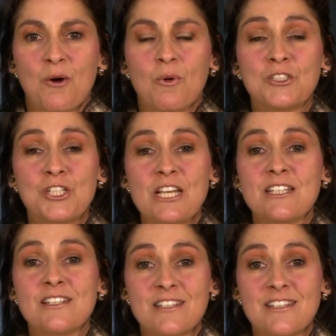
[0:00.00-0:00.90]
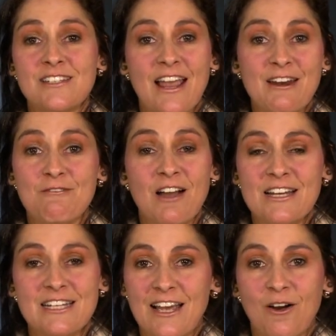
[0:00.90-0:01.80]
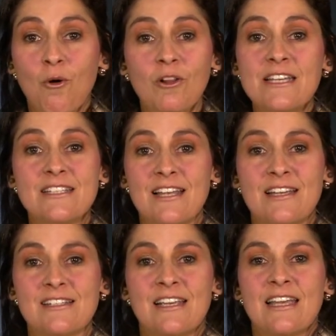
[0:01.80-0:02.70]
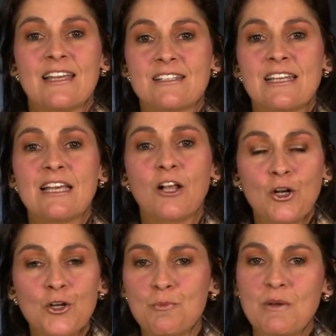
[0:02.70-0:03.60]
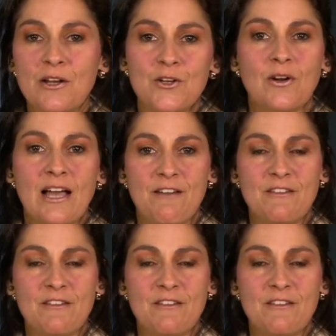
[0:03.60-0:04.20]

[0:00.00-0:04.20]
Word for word: Well, Jesus is standing right here. All He says is, Include me in your life.